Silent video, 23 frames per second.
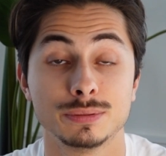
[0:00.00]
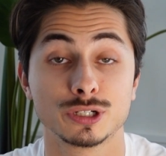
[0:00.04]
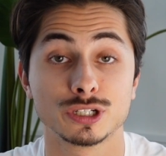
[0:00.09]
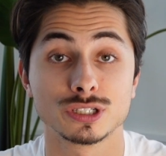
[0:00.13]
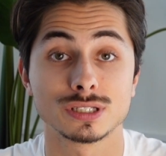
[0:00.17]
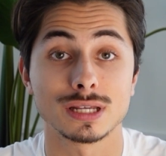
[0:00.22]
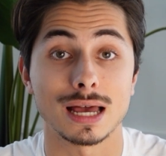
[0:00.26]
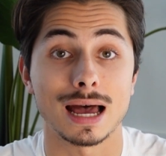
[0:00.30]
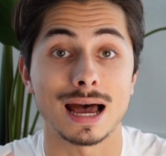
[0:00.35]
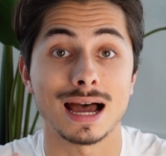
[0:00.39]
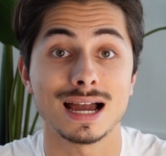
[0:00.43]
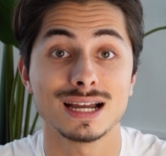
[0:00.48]

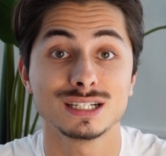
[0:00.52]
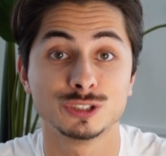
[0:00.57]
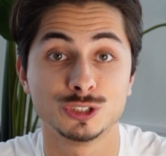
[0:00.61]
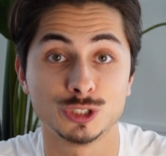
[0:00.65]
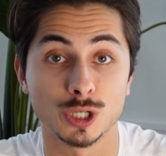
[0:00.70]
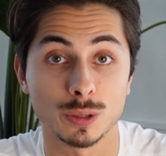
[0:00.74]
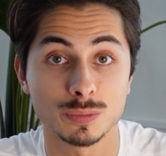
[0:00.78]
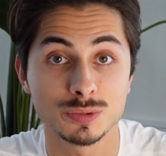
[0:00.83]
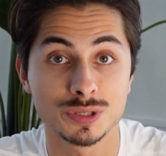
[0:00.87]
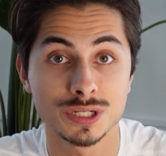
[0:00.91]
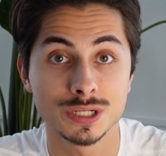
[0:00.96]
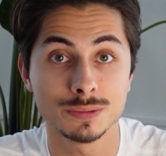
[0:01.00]
because I
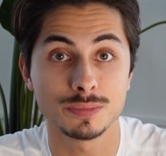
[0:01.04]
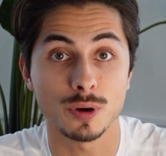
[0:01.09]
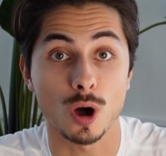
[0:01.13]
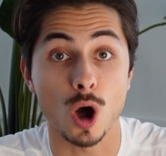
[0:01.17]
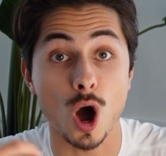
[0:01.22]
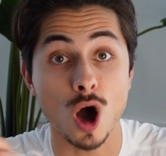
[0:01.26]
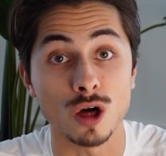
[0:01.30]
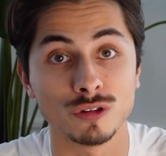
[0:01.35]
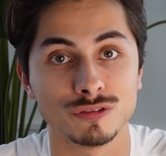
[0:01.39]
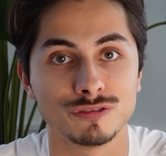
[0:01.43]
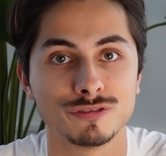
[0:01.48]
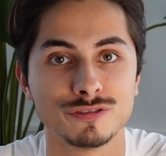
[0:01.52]
dropship
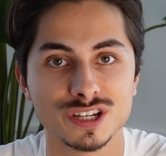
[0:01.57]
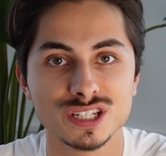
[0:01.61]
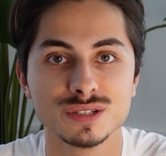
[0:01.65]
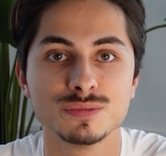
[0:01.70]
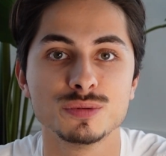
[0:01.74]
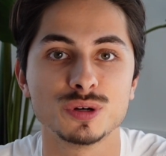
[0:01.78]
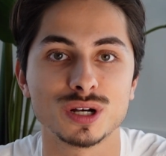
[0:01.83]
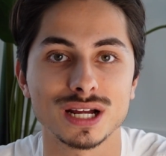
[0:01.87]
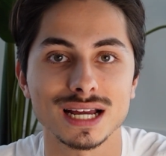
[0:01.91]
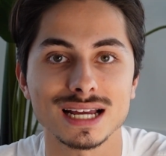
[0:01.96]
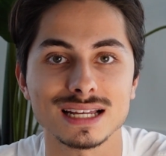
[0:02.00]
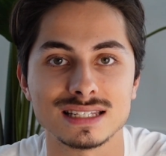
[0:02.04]
on
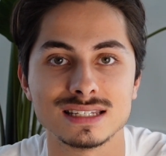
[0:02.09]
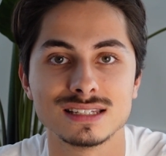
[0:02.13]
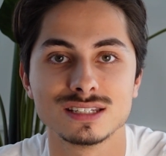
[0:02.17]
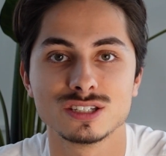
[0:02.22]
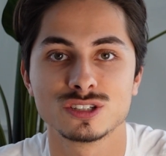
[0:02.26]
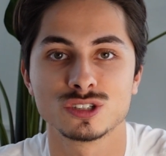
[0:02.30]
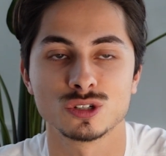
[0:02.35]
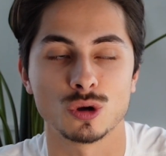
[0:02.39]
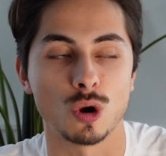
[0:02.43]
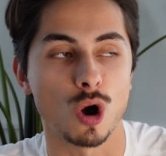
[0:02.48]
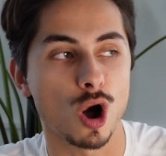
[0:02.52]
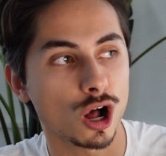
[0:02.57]
Facebook ads.
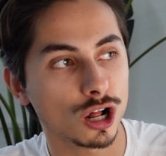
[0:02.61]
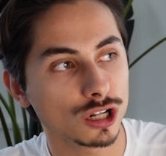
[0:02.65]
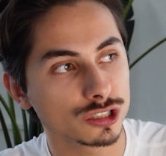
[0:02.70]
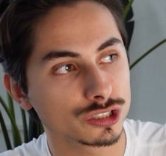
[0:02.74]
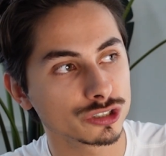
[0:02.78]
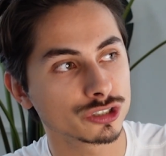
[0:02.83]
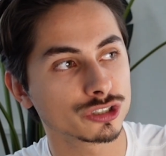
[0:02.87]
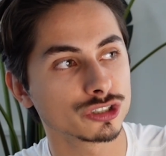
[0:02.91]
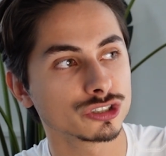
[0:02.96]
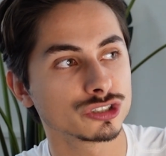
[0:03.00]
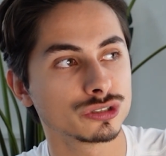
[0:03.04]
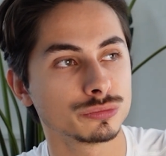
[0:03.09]
So all the
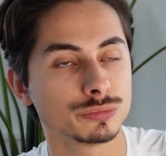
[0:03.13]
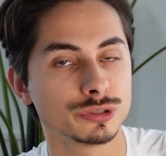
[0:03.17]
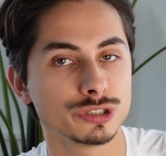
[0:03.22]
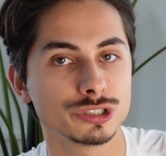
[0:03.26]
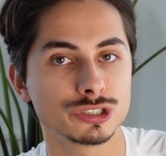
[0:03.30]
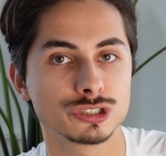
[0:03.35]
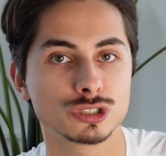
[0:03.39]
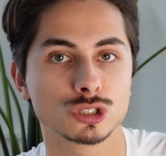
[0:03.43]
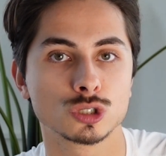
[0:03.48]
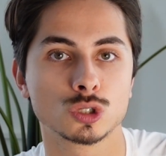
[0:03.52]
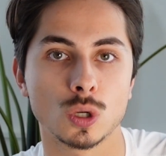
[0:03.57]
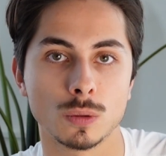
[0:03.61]

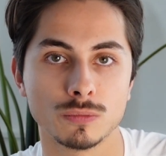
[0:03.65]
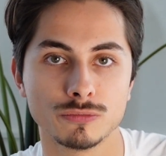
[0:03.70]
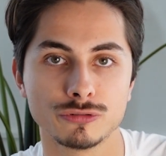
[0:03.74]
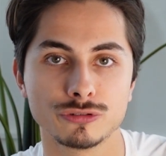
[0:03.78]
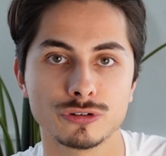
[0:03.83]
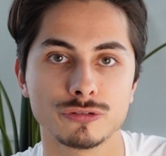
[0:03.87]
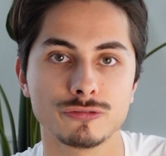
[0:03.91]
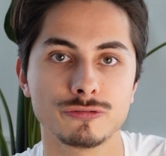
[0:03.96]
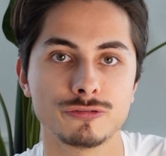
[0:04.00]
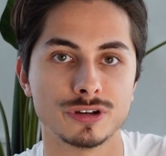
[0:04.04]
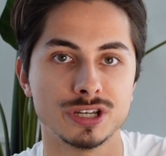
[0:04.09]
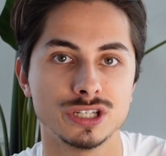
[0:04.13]
customers come
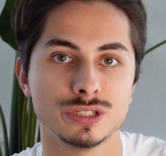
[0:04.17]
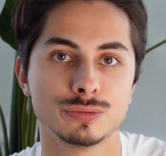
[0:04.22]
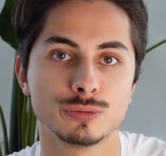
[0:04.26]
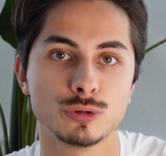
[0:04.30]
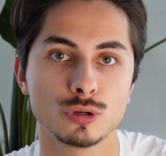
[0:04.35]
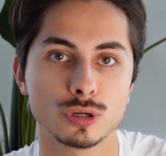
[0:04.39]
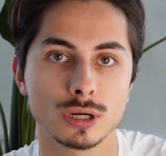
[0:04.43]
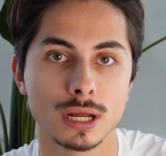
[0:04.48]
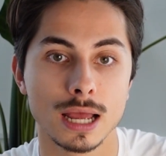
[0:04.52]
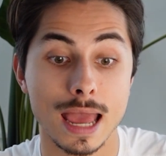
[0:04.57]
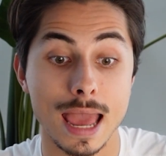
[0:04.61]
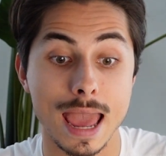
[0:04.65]
from
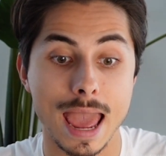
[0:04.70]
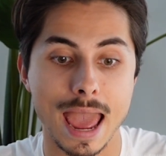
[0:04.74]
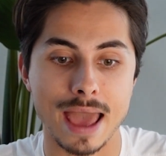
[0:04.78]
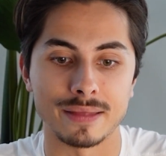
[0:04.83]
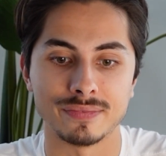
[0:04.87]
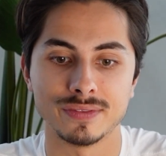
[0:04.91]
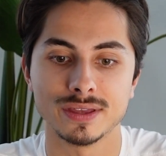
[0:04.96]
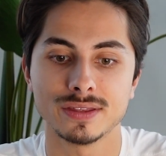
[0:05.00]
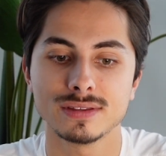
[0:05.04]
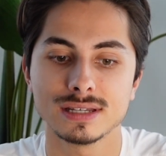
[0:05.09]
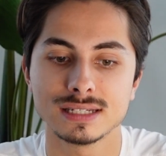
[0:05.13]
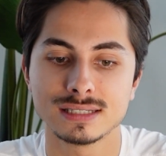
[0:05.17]
Facebook and
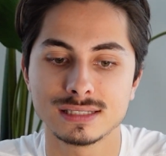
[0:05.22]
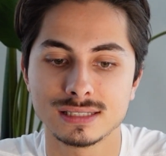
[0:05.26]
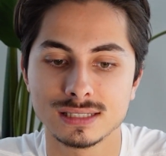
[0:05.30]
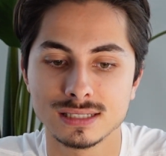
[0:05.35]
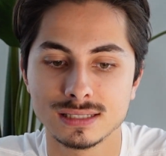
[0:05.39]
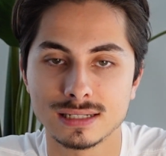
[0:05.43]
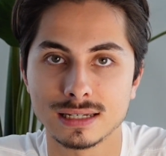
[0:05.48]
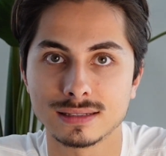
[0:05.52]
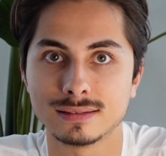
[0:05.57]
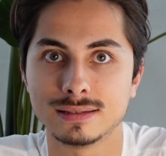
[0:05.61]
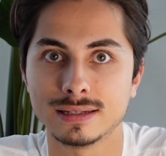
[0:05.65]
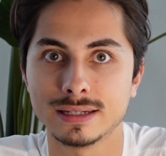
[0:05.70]
then they see
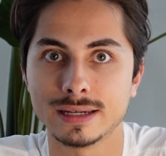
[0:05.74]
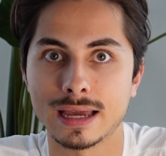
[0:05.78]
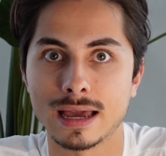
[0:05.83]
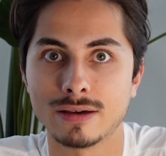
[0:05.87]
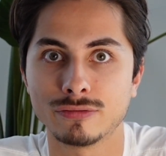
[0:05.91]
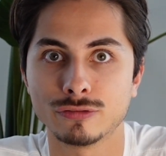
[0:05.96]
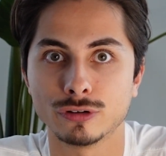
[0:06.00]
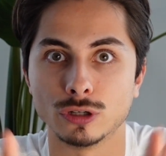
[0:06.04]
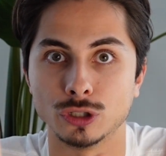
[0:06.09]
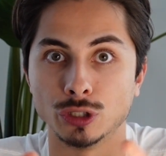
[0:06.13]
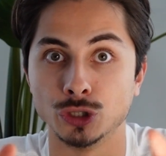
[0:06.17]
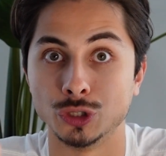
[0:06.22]
that they
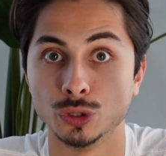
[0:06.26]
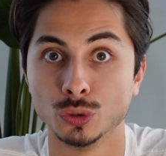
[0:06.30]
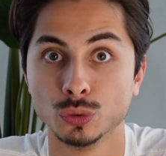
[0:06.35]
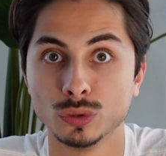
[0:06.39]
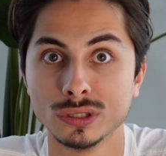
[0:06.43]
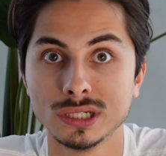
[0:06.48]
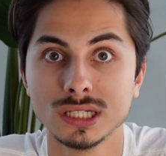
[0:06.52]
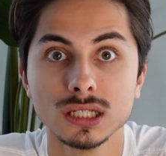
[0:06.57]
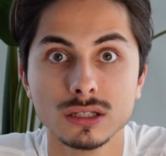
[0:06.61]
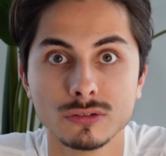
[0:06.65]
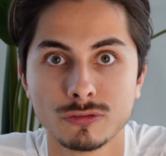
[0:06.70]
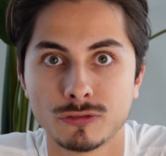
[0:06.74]
have a
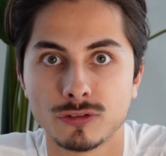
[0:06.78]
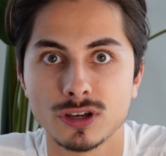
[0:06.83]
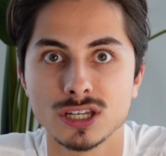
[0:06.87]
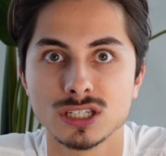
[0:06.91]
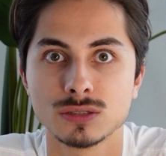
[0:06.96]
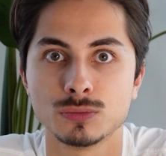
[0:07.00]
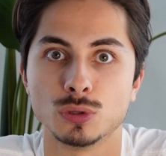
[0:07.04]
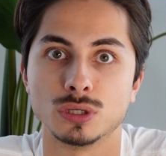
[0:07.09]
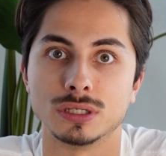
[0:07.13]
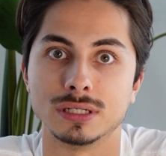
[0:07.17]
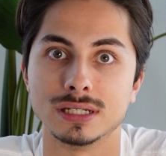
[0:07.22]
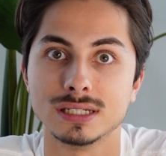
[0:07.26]
unique
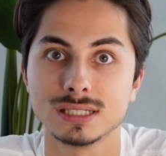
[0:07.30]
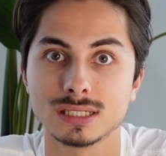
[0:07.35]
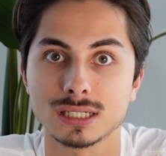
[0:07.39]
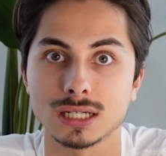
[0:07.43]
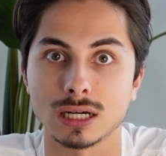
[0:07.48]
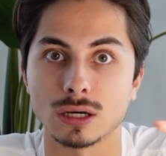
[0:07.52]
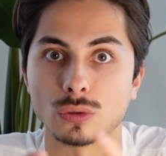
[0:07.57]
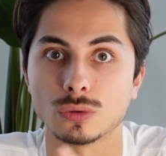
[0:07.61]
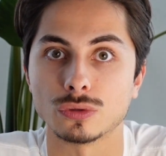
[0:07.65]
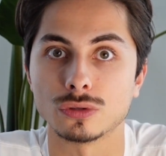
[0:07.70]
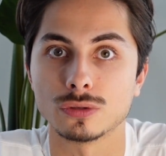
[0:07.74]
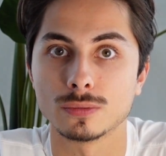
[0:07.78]
Facebook
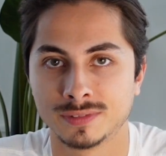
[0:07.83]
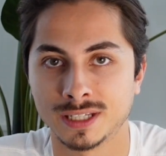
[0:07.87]
discount.